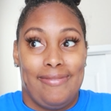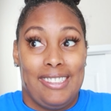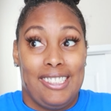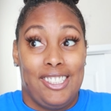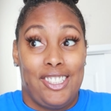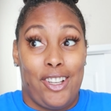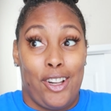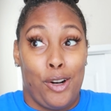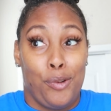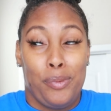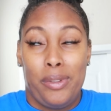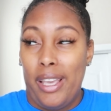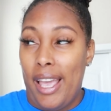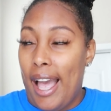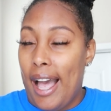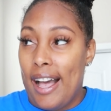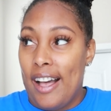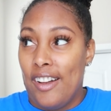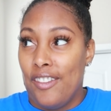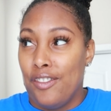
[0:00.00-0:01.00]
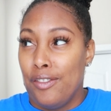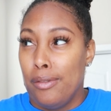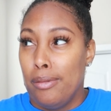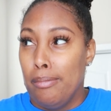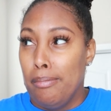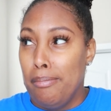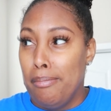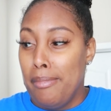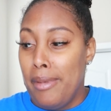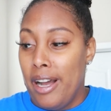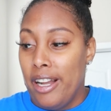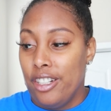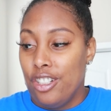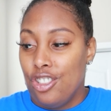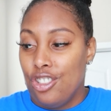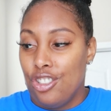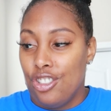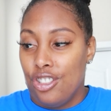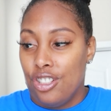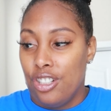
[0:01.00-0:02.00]
So I don't really have
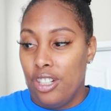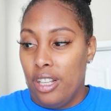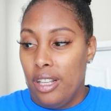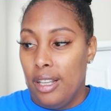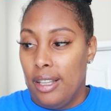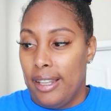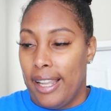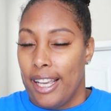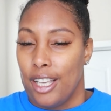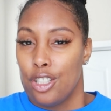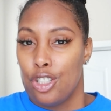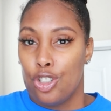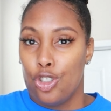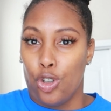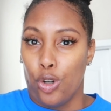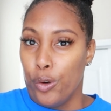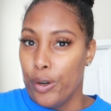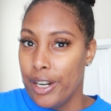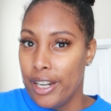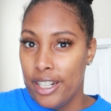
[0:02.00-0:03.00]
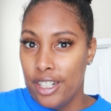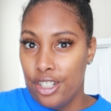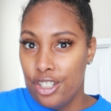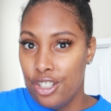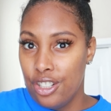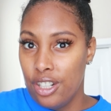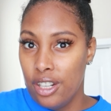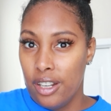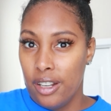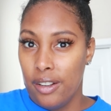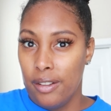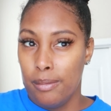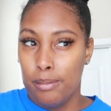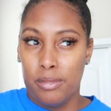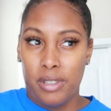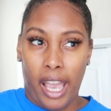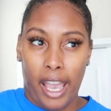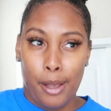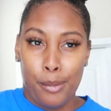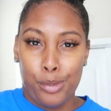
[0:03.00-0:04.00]
much like storage,
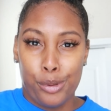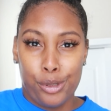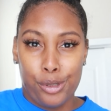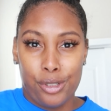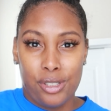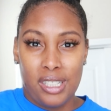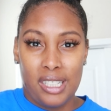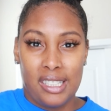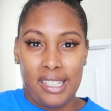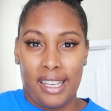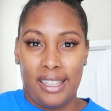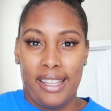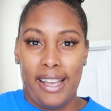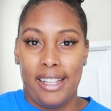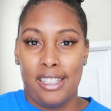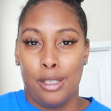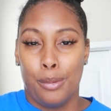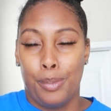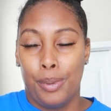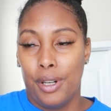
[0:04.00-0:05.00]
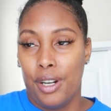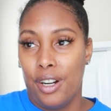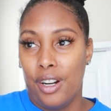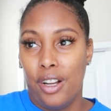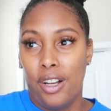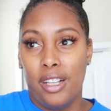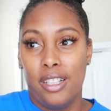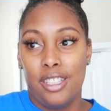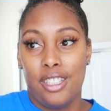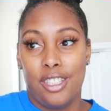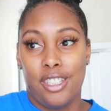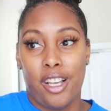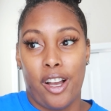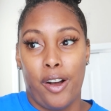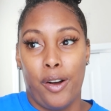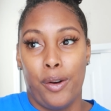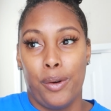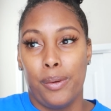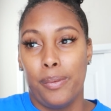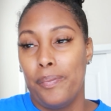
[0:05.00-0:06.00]
tables, things like that to put it on.
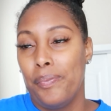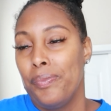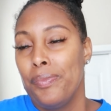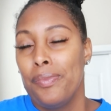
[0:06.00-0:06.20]
So